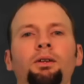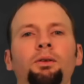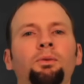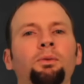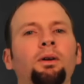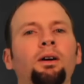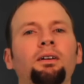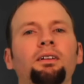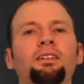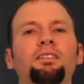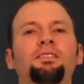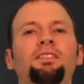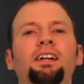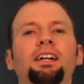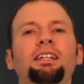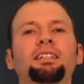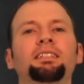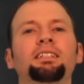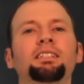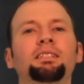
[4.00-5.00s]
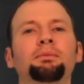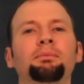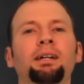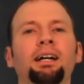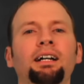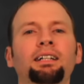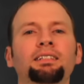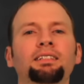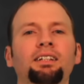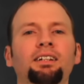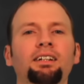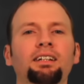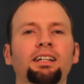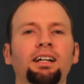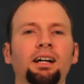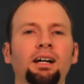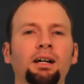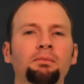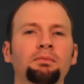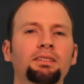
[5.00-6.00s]
Welcome to Fantasy Smack
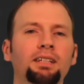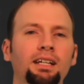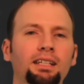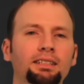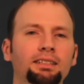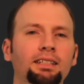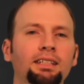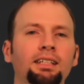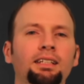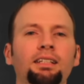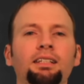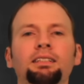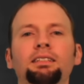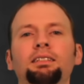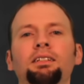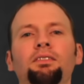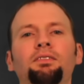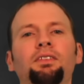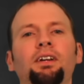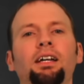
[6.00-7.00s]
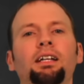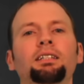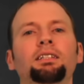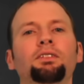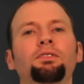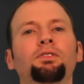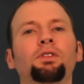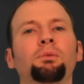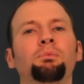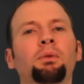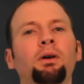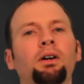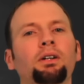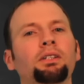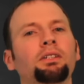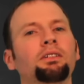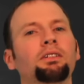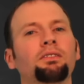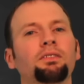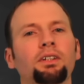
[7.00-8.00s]
Talk. I'm Dustin, and this is a Fantasy Football
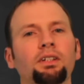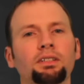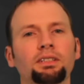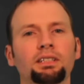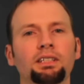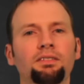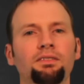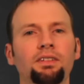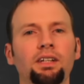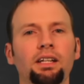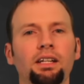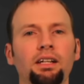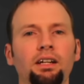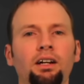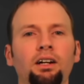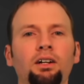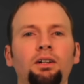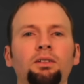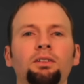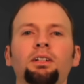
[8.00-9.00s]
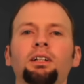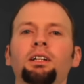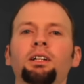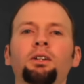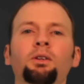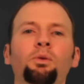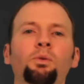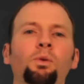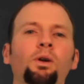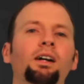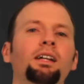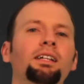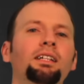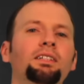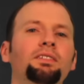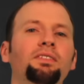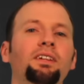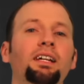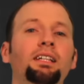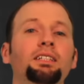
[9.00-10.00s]
University video. What
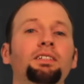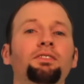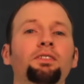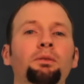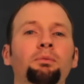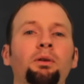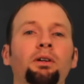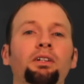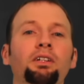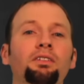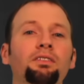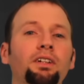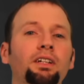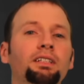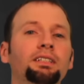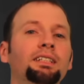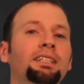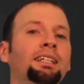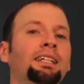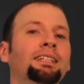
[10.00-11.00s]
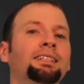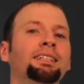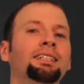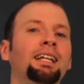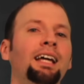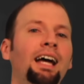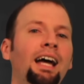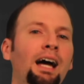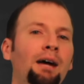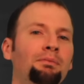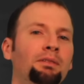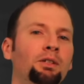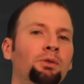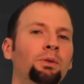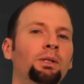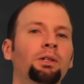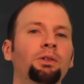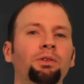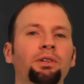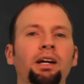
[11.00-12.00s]
is Fantasy Football University? It's an app that
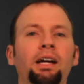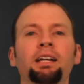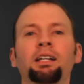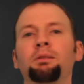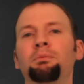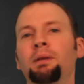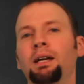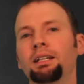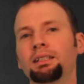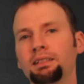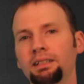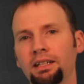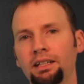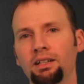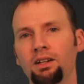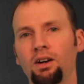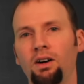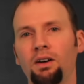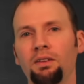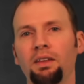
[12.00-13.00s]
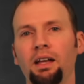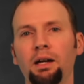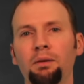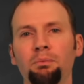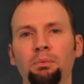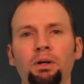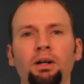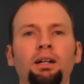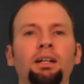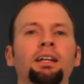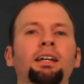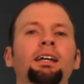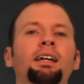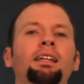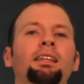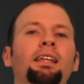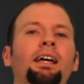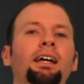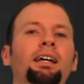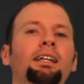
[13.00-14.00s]
we created, basically an online book
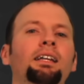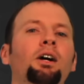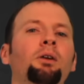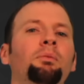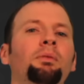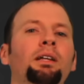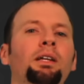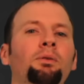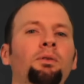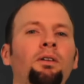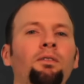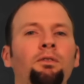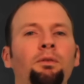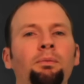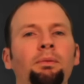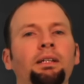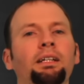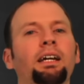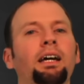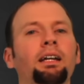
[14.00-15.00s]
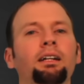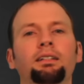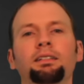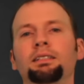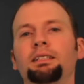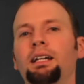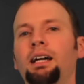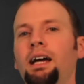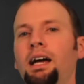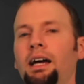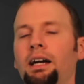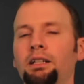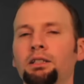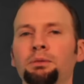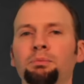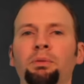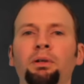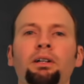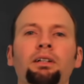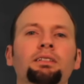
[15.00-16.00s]
that can help anyone from beginners to
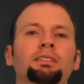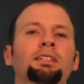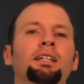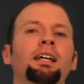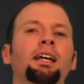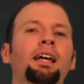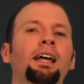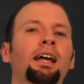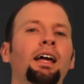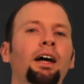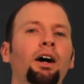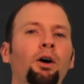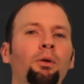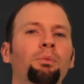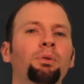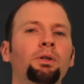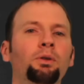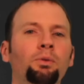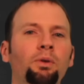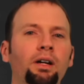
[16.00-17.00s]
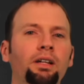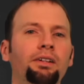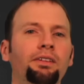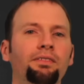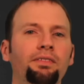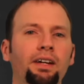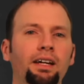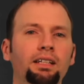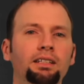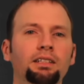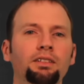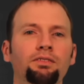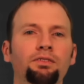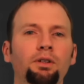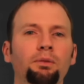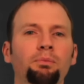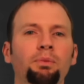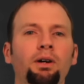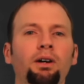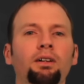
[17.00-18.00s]
experts help you win your fantasy
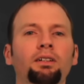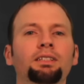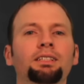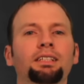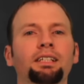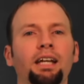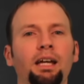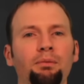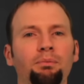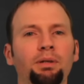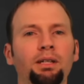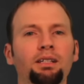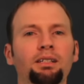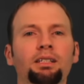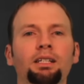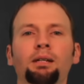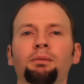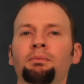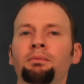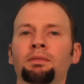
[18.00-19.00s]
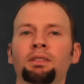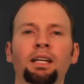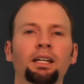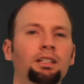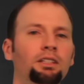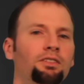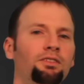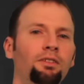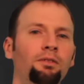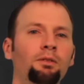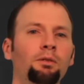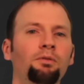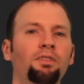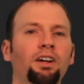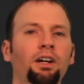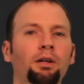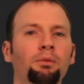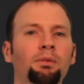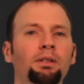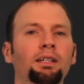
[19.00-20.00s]
football championship. Takes you from the
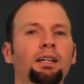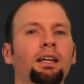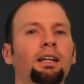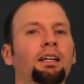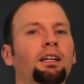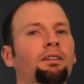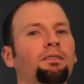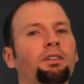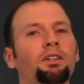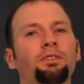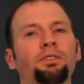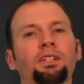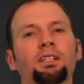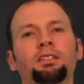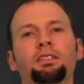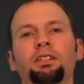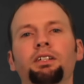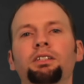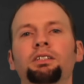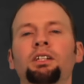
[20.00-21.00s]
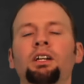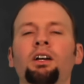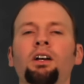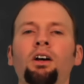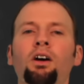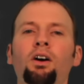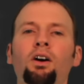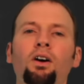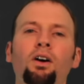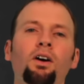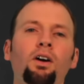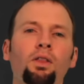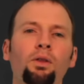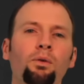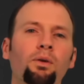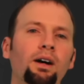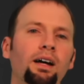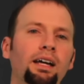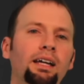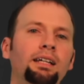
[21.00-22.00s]
very beginning of your research all the
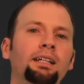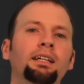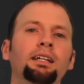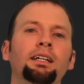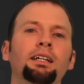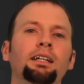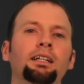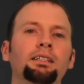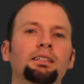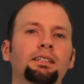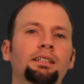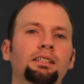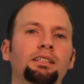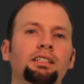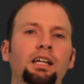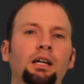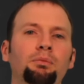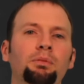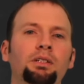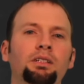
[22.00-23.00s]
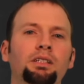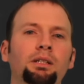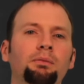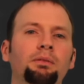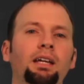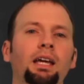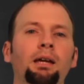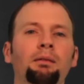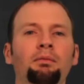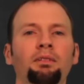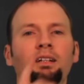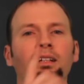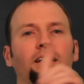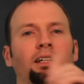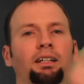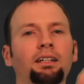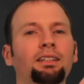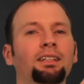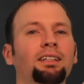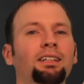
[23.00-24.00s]
way into the championship game.
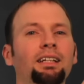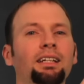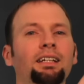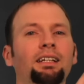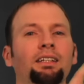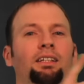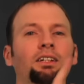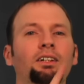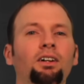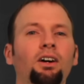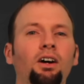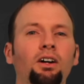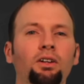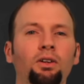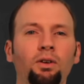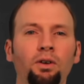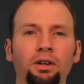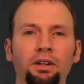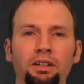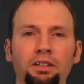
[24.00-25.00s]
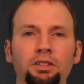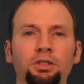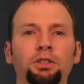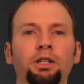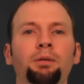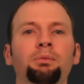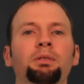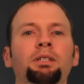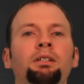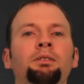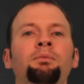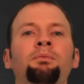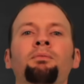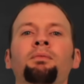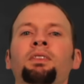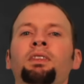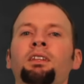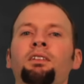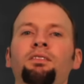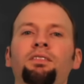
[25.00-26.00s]
Click on the link in the card or in the description,
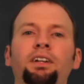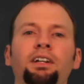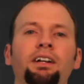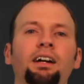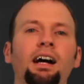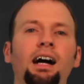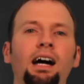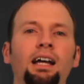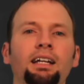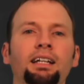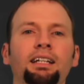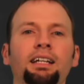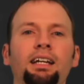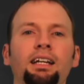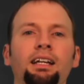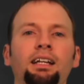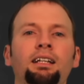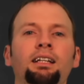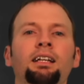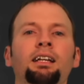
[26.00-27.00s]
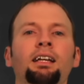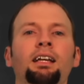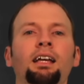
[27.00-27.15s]
figure out how to get it.